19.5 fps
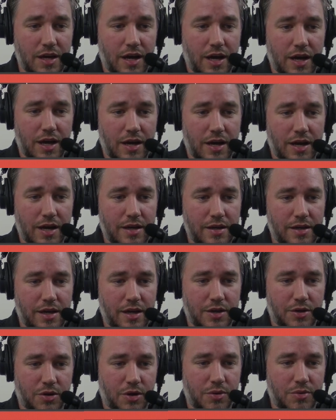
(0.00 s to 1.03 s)
I
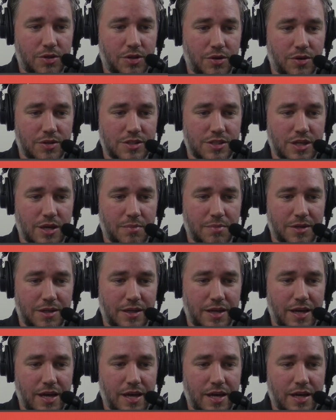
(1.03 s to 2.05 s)
agree with you on Samba
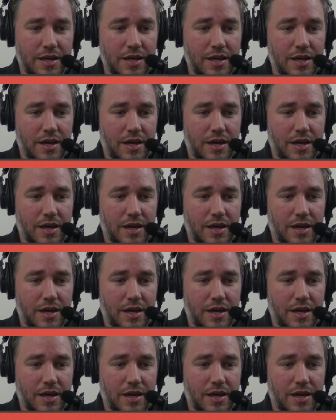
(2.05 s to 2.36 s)
Ye.